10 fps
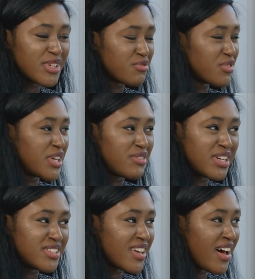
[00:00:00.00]
did really,
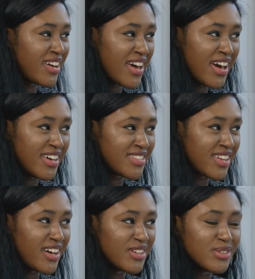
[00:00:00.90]
really tight
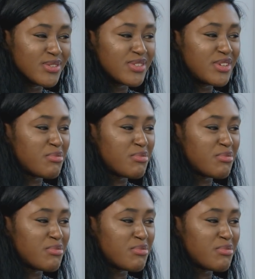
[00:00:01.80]
hairstyles.